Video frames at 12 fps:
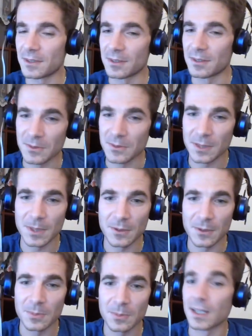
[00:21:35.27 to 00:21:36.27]
the Zouk Libre
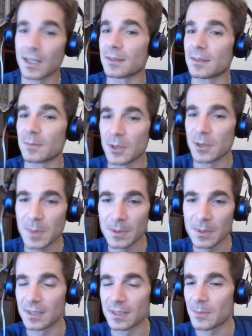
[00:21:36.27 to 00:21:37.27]
group, and more
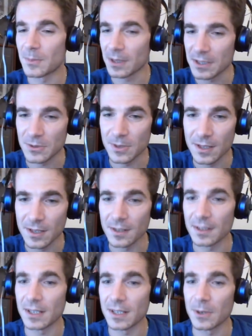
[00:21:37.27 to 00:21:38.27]
people, they practice together,
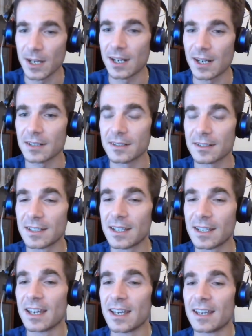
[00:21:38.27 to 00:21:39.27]
they work hard.
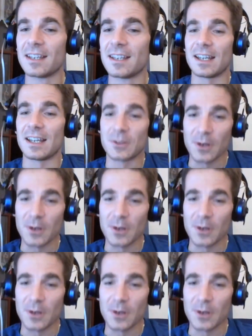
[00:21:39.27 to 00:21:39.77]
You